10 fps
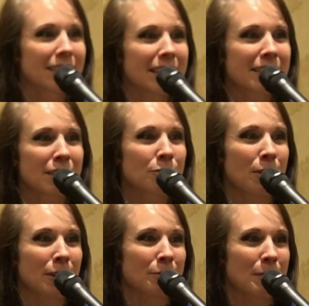let's get
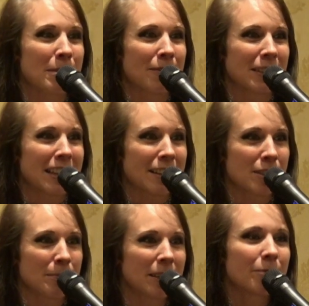drunk and rip off a
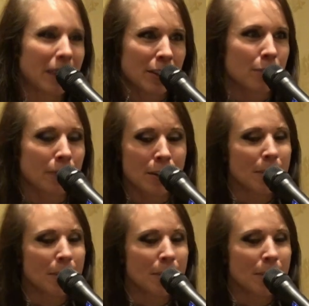10-speed. Thank you very